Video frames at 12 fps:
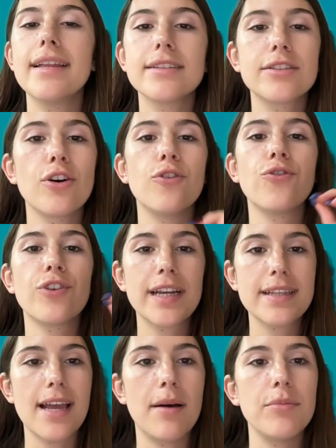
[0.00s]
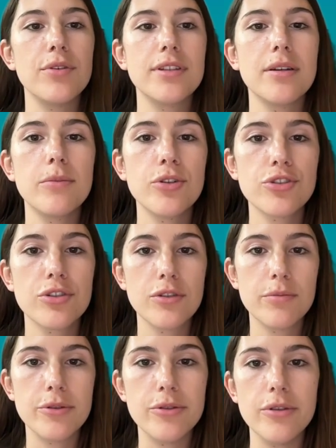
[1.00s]
So, for example, the emotional
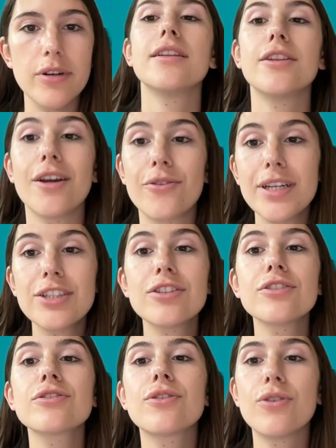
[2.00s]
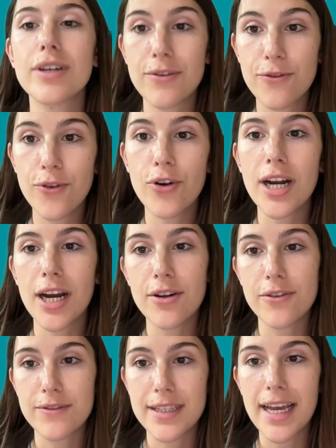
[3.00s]
pool. The original scored 4 out
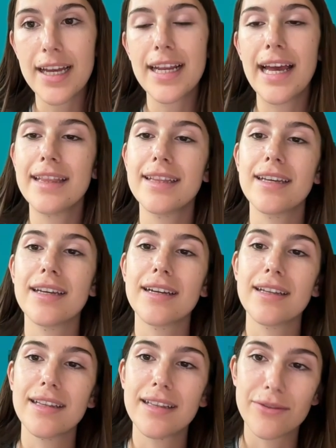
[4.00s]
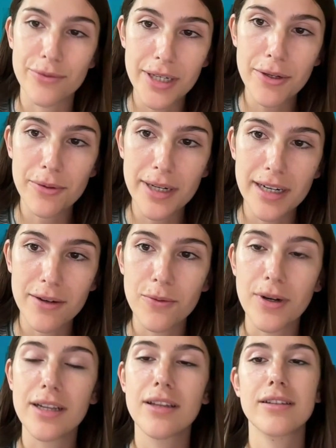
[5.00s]
of 10 and the rewritten
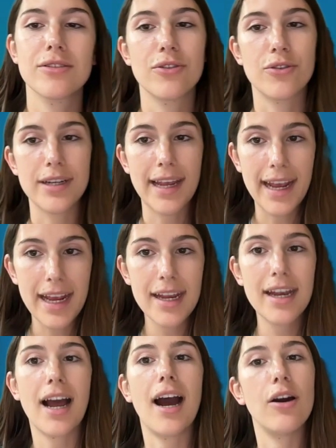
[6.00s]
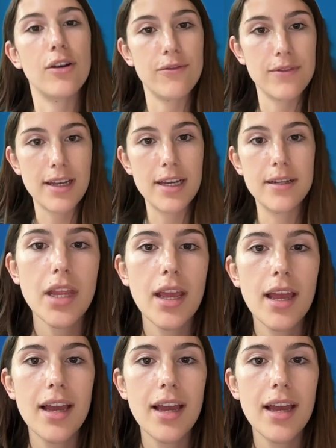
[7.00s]
one scored 8 out of 10.